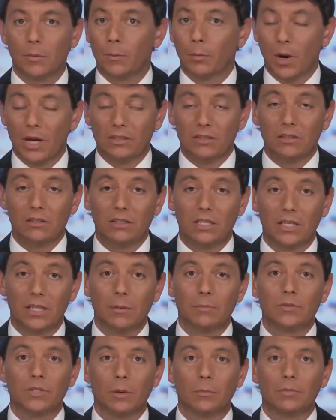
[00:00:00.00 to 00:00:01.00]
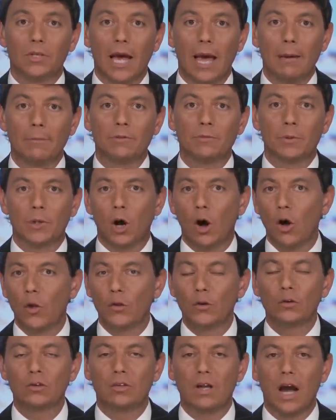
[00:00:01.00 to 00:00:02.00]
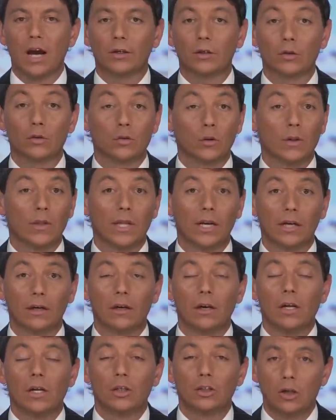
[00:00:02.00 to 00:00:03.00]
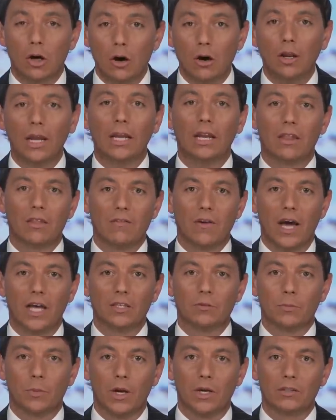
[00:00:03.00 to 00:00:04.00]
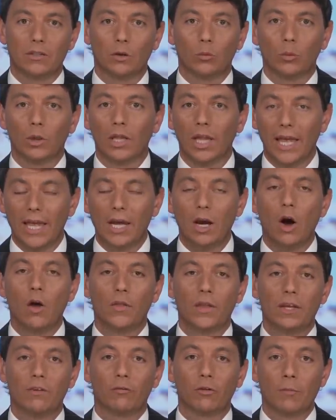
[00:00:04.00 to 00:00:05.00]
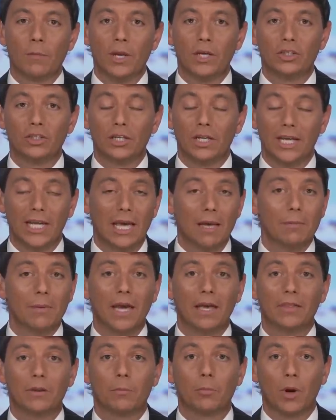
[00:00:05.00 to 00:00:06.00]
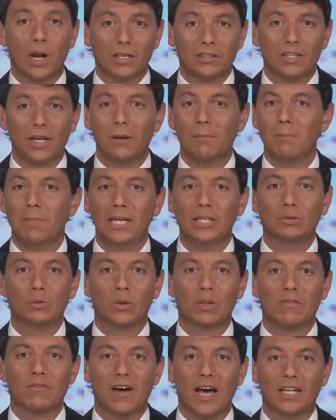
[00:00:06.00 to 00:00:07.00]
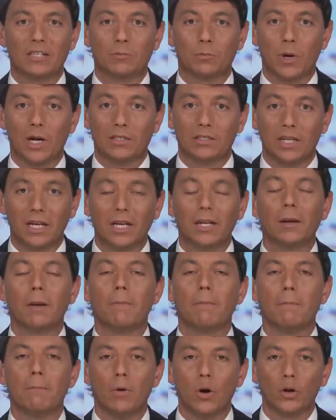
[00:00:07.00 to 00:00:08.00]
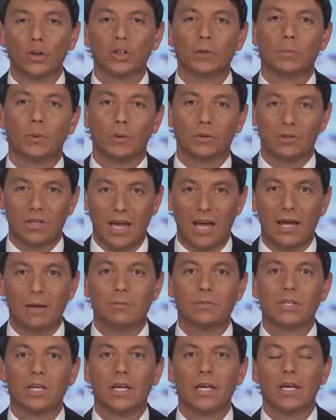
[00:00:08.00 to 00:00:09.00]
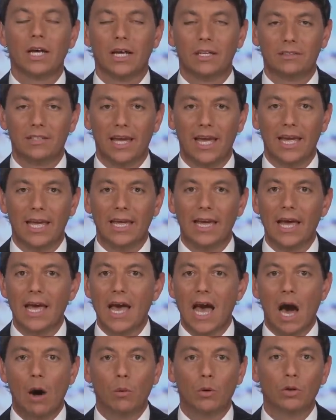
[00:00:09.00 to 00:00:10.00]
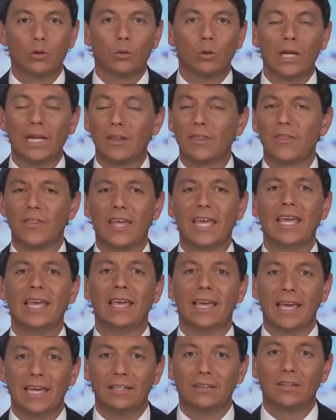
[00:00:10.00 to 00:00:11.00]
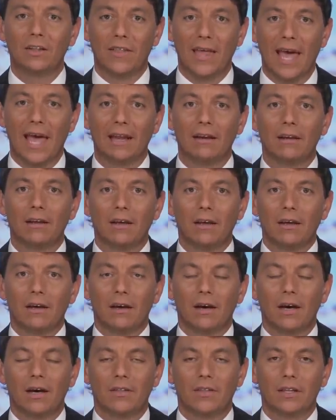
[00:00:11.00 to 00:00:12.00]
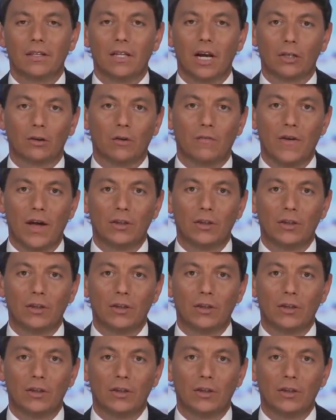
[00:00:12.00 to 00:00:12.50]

The president's in them sometimes, but all those doctors are in there talking to the vice president, relaying all the information to him, and the president meets with the vice president multiple times a day. I wouldn't read a thing into that uh, that Dr.